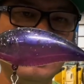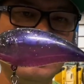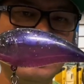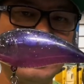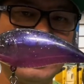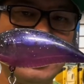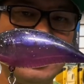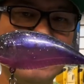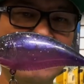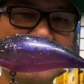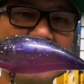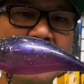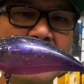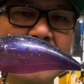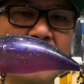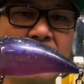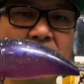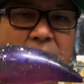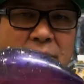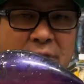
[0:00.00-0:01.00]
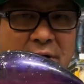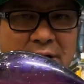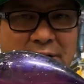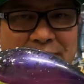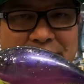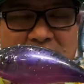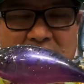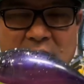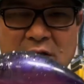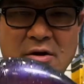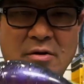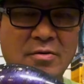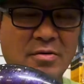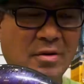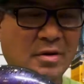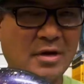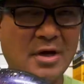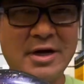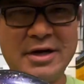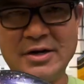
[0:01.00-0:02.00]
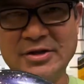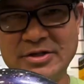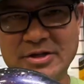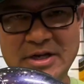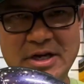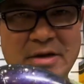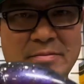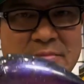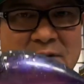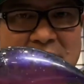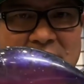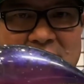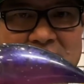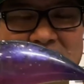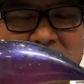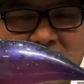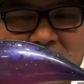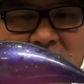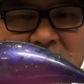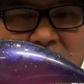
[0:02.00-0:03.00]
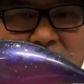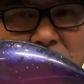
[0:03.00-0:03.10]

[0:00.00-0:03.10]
hook here, but a lot of your sand bass,